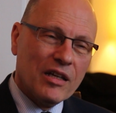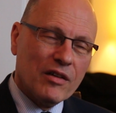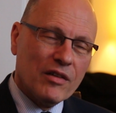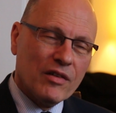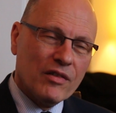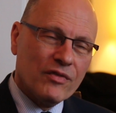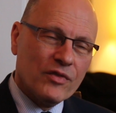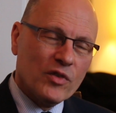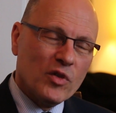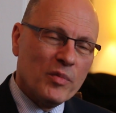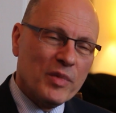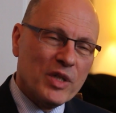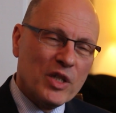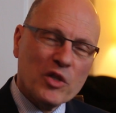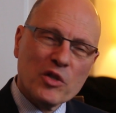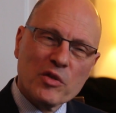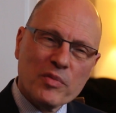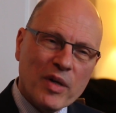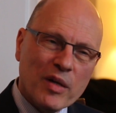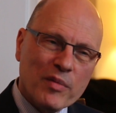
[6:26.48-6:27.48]
former
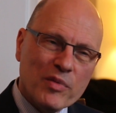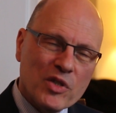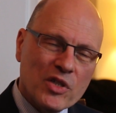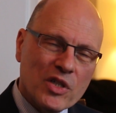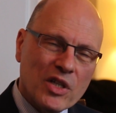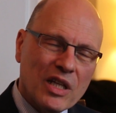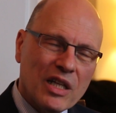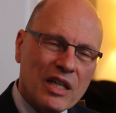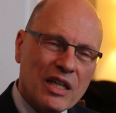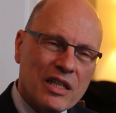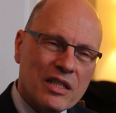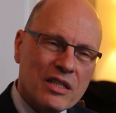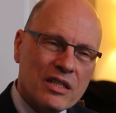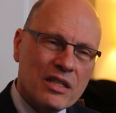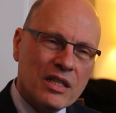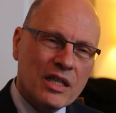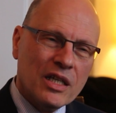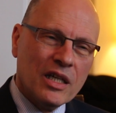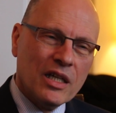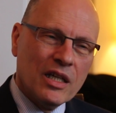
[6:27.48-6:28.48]
newspaper journalist,
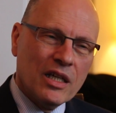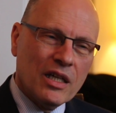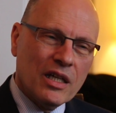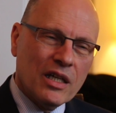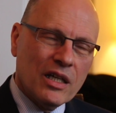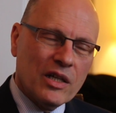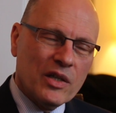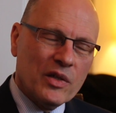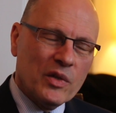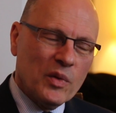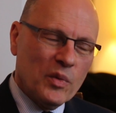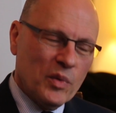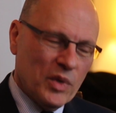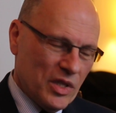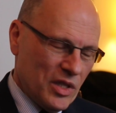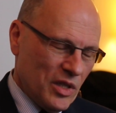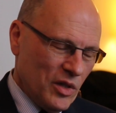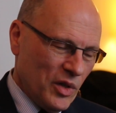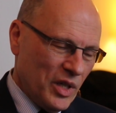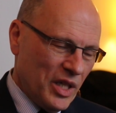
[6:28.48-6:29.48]
who
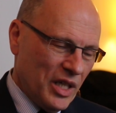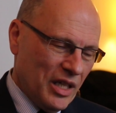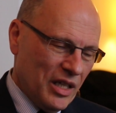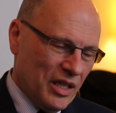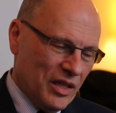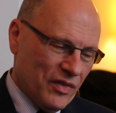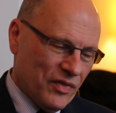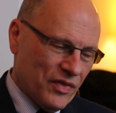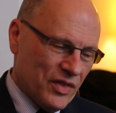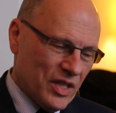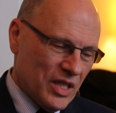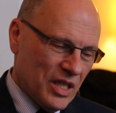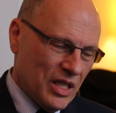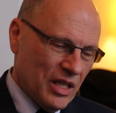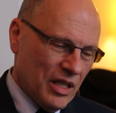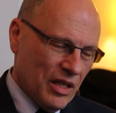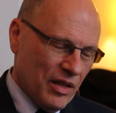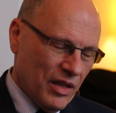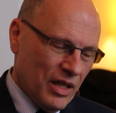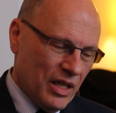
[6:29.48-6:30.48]
was looking after
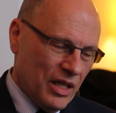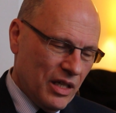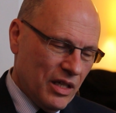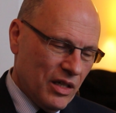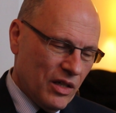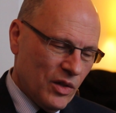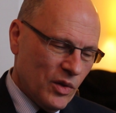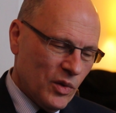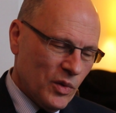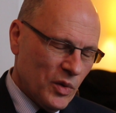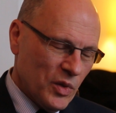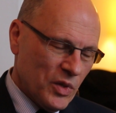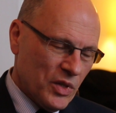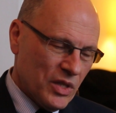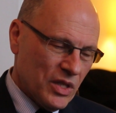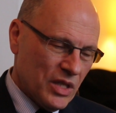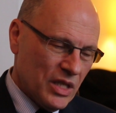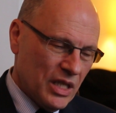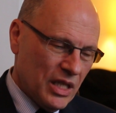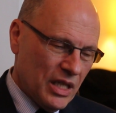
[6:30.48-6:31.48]
the
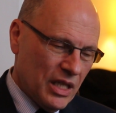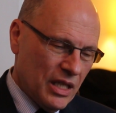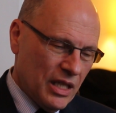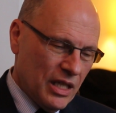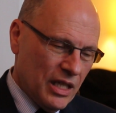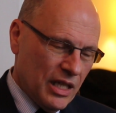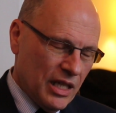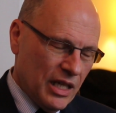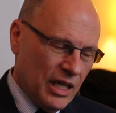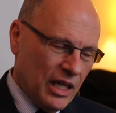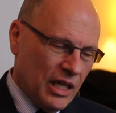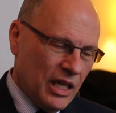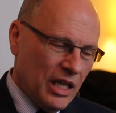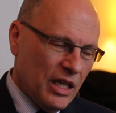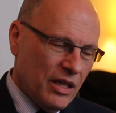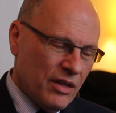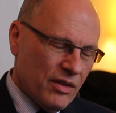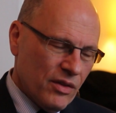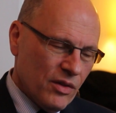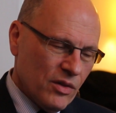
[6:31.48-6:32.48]
course. And
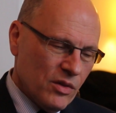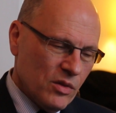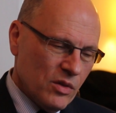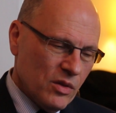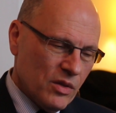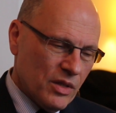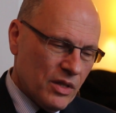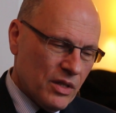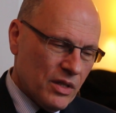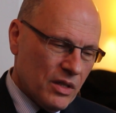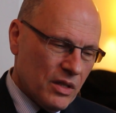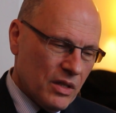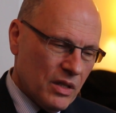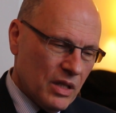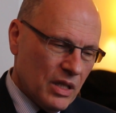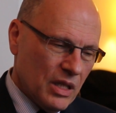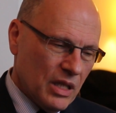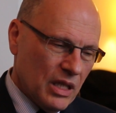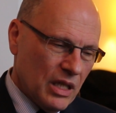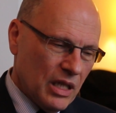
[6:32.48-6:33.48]
he thought
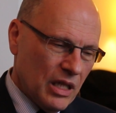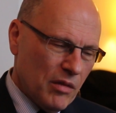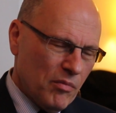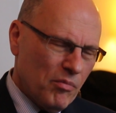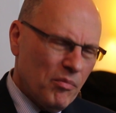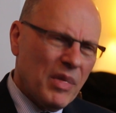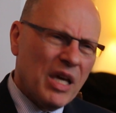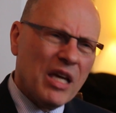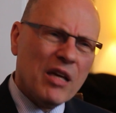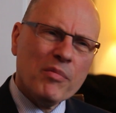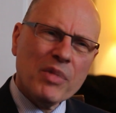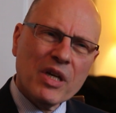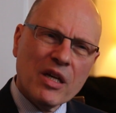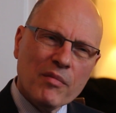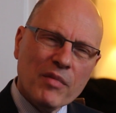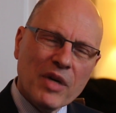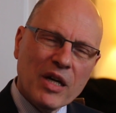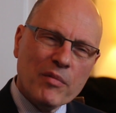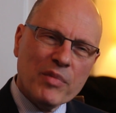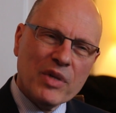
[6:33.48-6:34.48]
maybe it
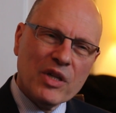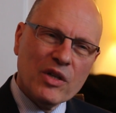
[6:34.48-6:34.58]
might be